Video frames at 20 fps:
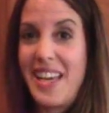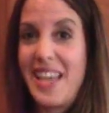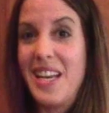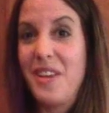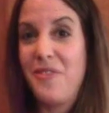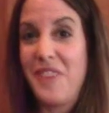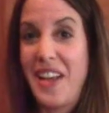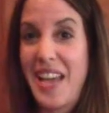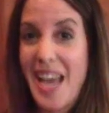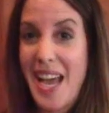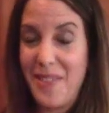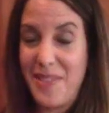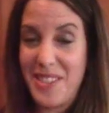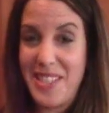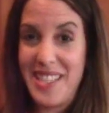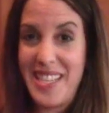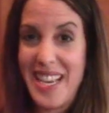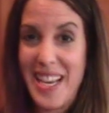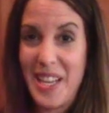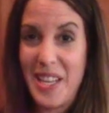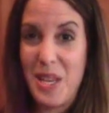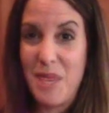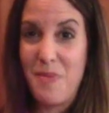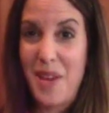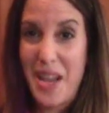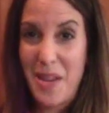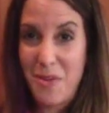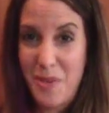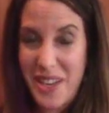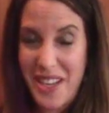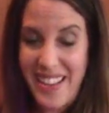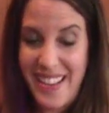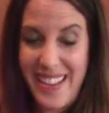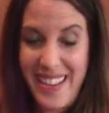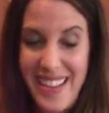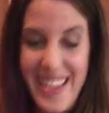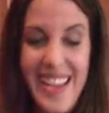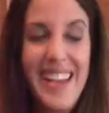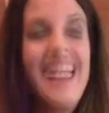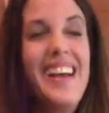And if I have to tell them, I will.